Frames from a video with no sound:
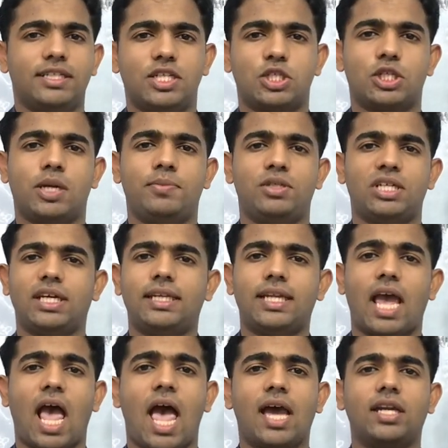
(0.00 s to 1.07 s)

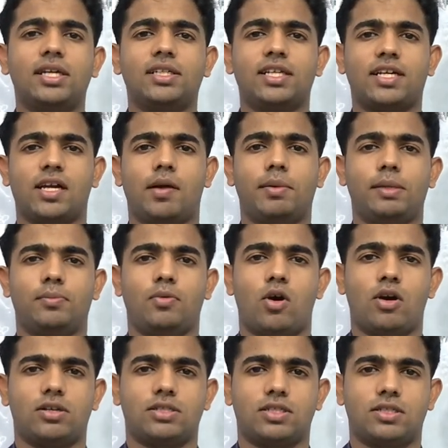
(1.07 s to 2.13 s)
description and in the comment
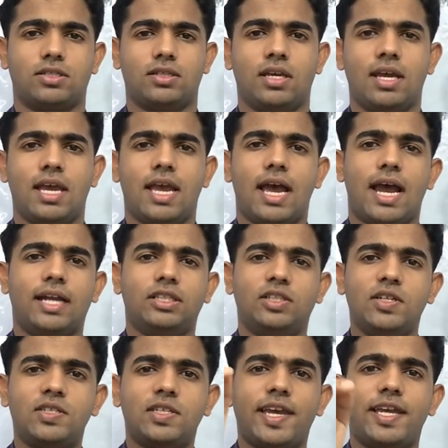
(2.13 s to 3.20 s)
box. And
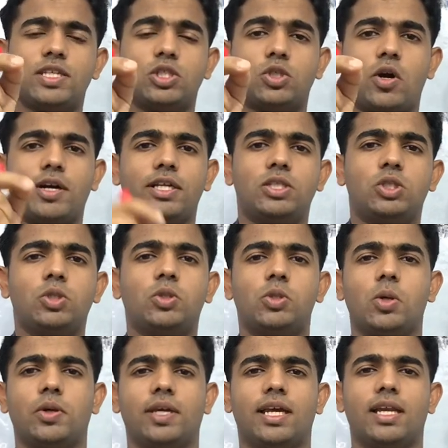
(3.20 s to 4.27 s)
this is Tony's
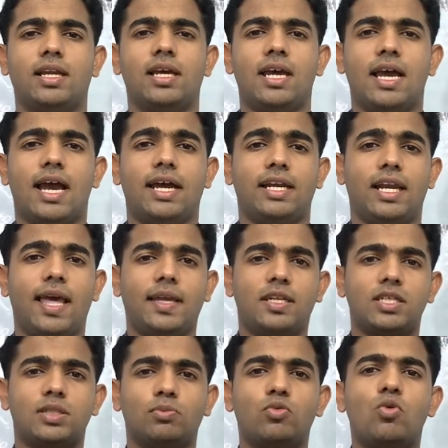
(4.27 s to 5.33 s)
Tutorial, and let
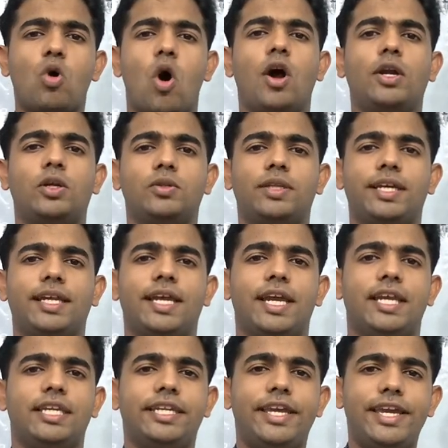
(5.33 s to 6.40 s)
us move on to the
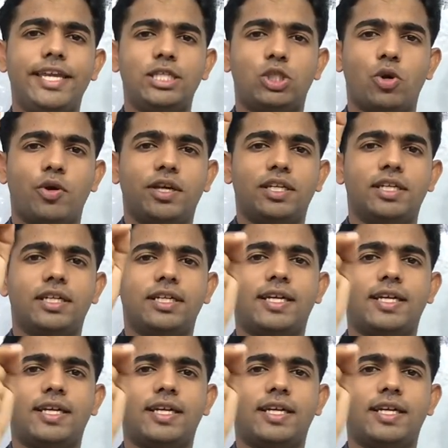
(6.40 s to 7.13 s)
knee joint